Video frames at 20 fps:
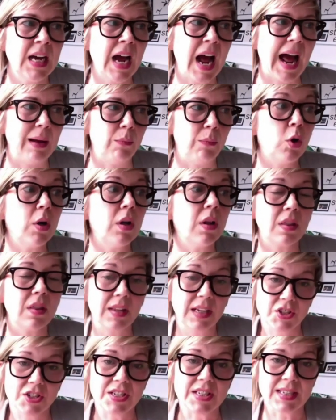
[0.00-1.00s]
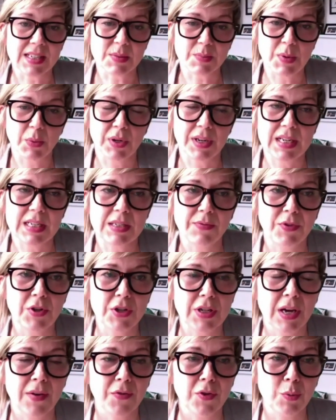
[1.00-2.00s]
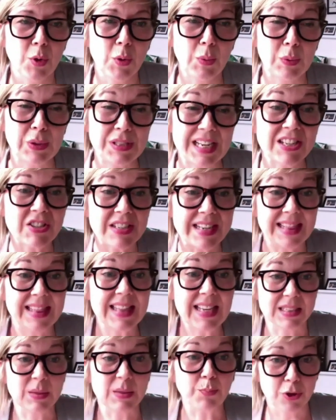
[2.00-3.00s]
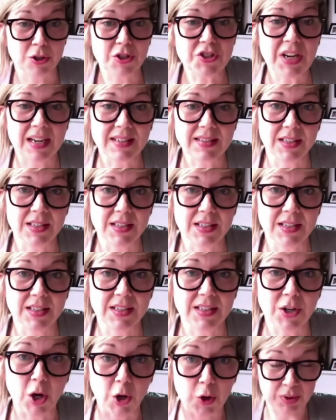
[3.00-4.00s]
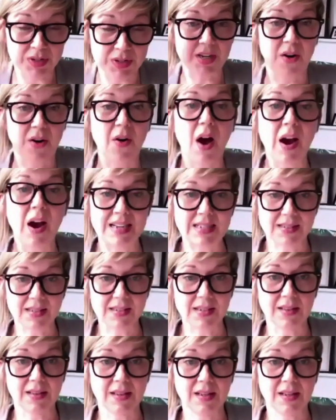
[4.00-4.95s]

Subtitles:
And one of the things she said to me when I interviewed her for the book was actually this project had opened her eyes to